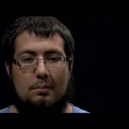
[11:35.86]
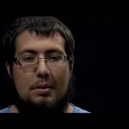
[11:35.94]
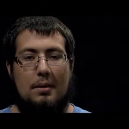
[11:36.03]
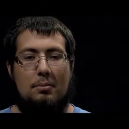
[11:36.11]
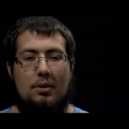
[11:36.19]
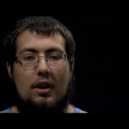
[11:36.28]

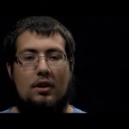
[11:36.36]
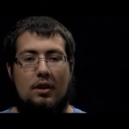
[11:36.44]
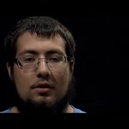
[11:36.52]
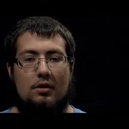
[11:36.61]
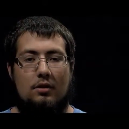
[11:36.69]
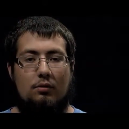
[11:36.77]
People gain
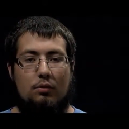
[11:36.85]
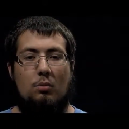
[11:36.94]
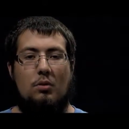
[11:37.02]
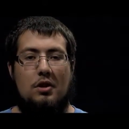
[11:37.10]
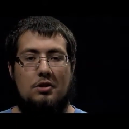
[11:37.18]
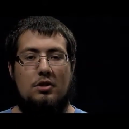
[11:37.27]
nothing from
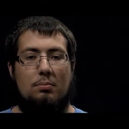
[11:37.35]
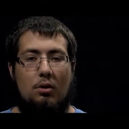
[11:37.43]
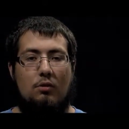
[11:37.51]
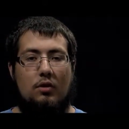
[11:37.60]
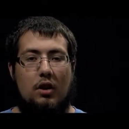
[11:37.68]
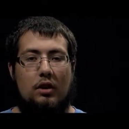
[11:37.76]
racially
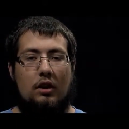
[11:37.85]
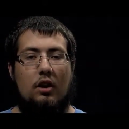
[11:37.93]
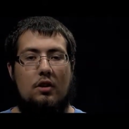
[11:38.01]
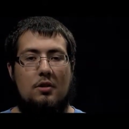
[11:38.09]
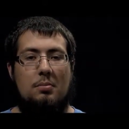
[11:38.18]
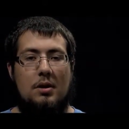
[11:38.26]
profiling
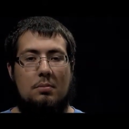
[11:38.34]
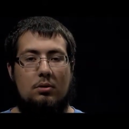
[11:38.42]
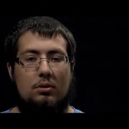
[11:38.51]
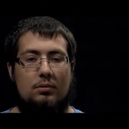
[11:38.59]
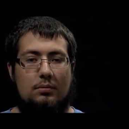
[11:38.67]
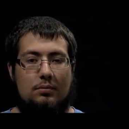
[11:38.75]
other people.